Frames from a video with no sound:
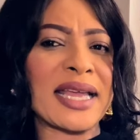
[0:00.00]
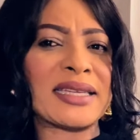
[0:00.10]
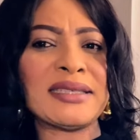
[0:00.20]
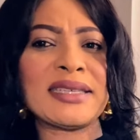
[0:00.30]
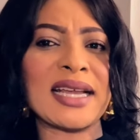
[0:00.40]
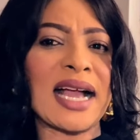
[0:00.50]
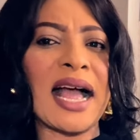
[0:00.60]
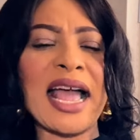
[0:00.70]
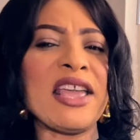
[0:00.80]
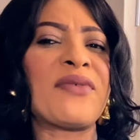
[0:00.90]
And
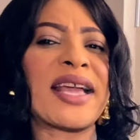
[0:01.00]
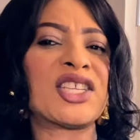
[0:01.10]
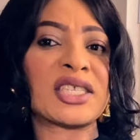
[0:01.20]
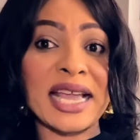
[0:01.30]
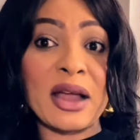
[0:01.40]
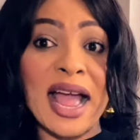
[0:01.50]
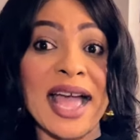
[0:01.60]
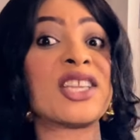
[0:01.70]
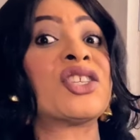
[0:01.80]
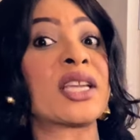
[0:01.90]
if I share,
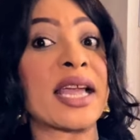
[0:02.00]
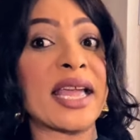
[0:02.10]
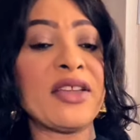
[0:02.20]
I share.